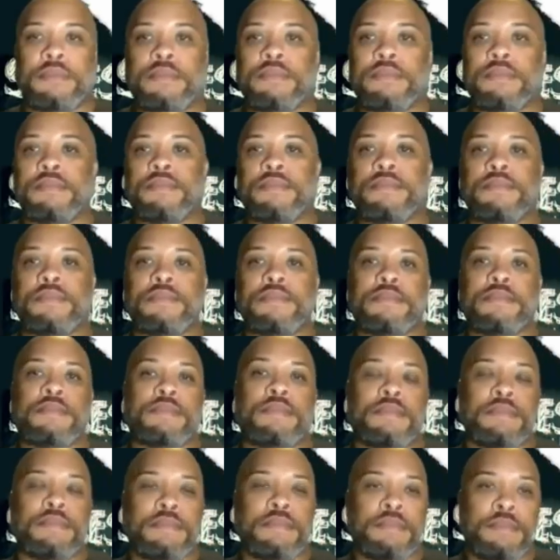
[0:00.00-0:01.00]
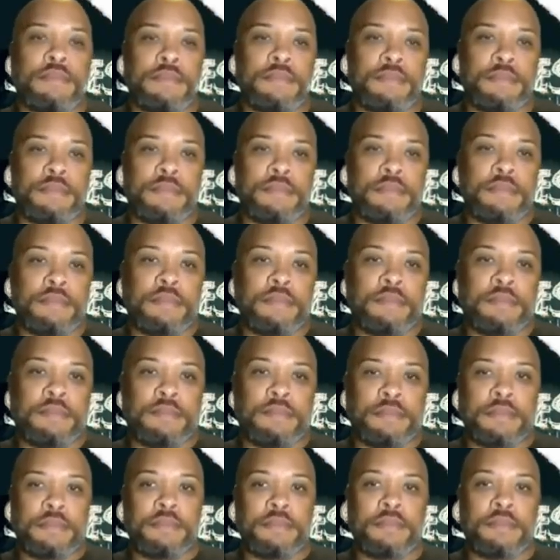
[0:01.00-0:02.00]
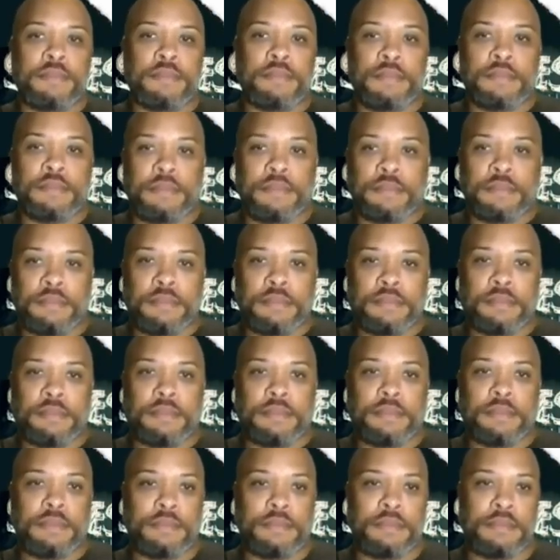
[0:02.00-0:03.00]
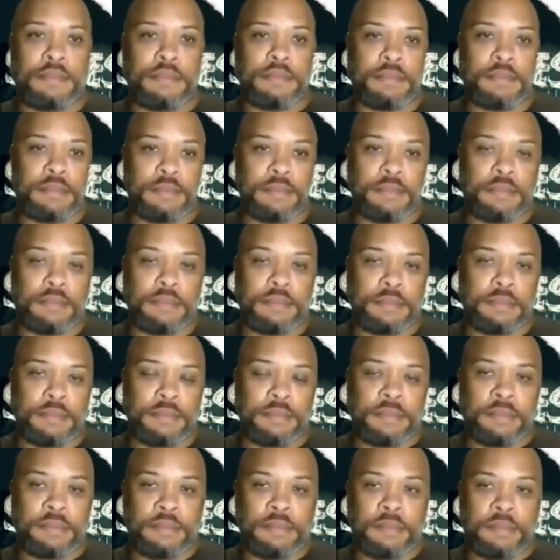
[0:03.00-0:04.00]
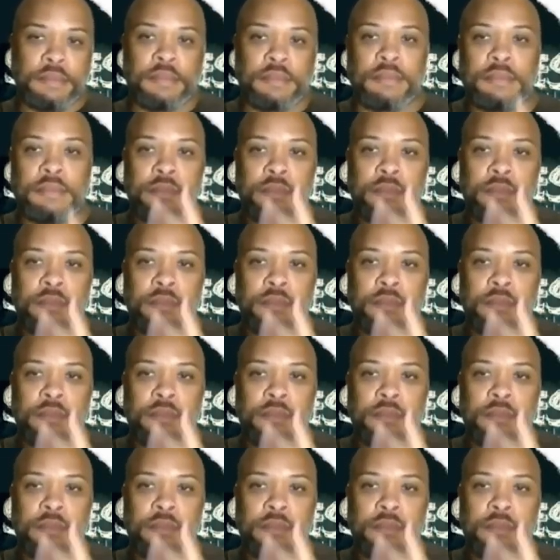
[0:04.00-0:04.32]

[no speech]